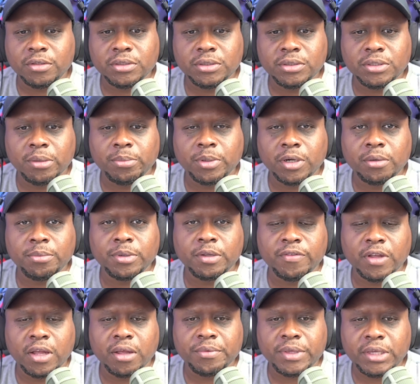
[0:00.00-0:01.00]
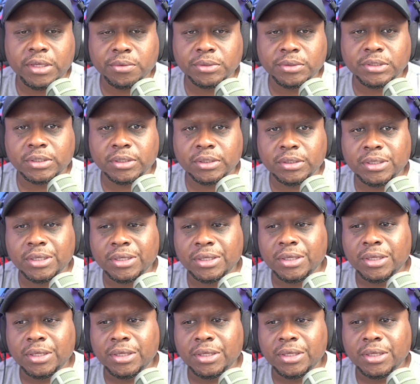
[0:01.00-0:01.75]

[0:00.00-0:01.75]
suburb of um, Houston,